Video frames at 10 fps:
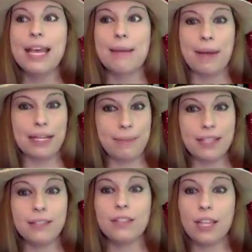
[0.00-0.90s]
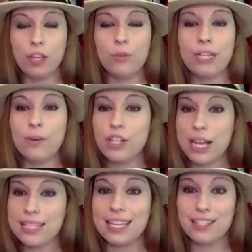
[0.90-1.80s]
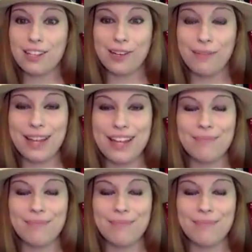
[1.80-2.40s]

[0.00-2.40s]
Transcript: It might mean that you need to adjust things a little bit.